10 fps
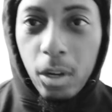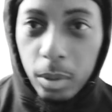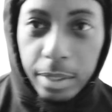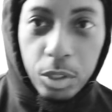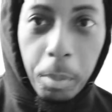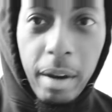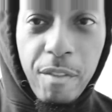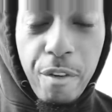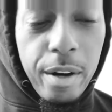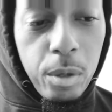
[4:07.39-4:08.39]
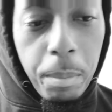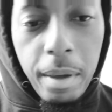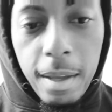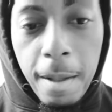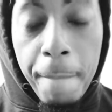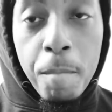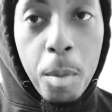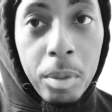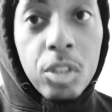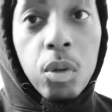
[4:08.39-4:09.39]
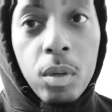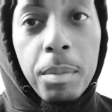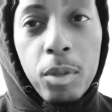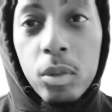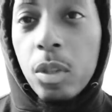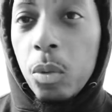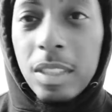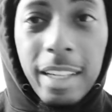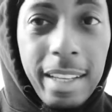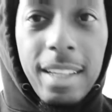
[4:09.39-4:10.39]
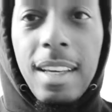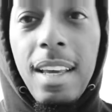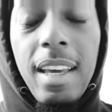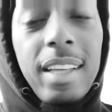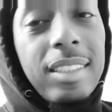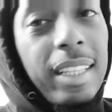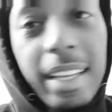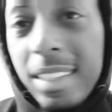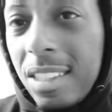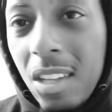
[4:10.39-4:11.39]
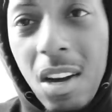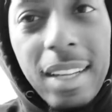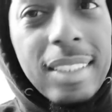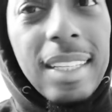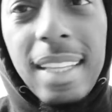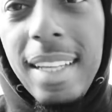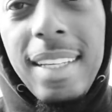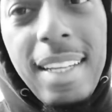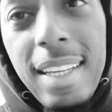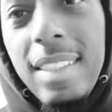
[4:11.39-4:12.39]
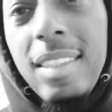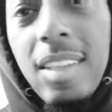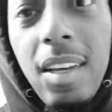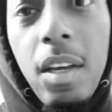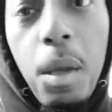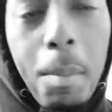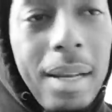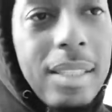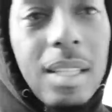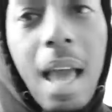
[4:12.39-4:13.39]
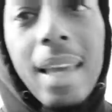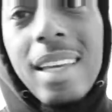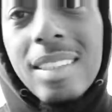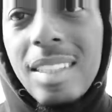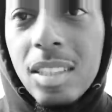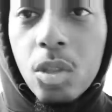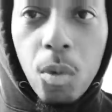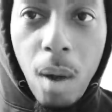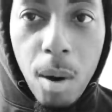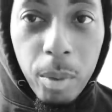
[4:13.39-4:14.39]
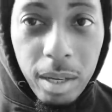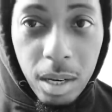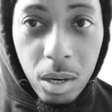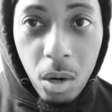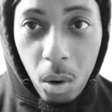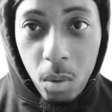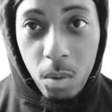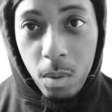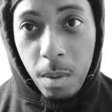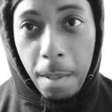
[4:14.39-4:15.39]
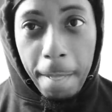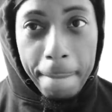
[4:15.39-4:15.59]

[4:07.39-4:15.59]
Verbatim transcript: No disrespect, to Fredo Bang. But Tootie music was lit. It's a lit song, it's a lit dish, But it's like, is this the route we gonna go?